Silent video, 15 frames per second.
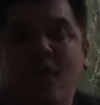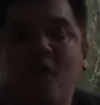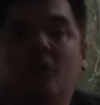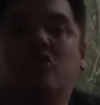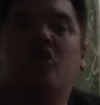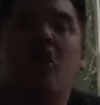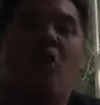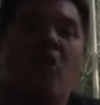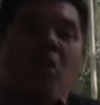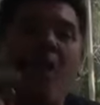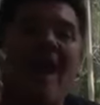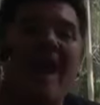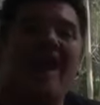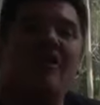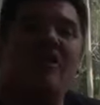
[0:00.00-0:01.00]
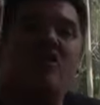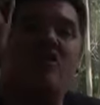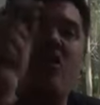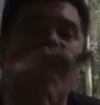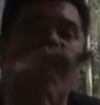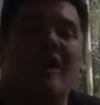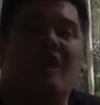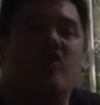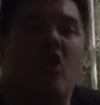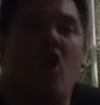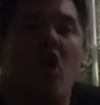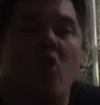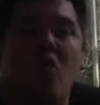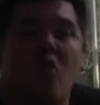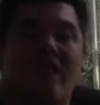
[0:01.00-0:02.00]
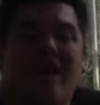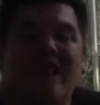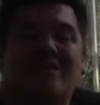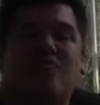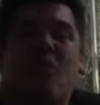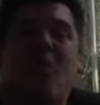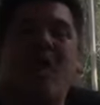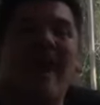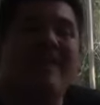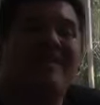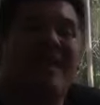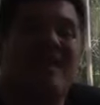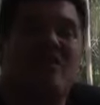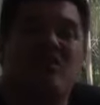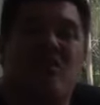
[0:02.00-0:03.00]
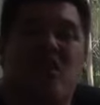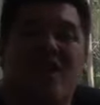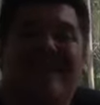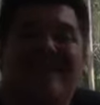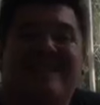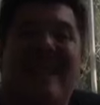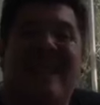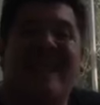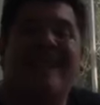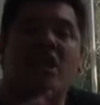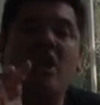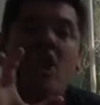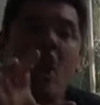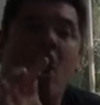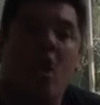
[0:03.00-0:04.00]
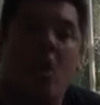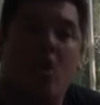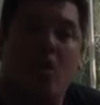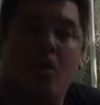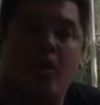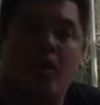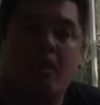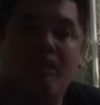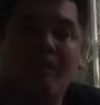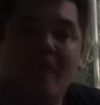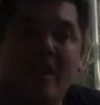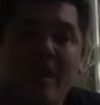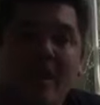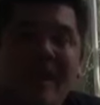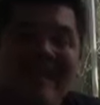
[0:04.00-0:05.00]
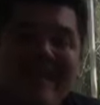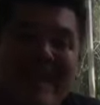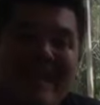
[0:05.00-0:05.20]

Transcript: So what are you gonna, your homework is, what are you gonna say now that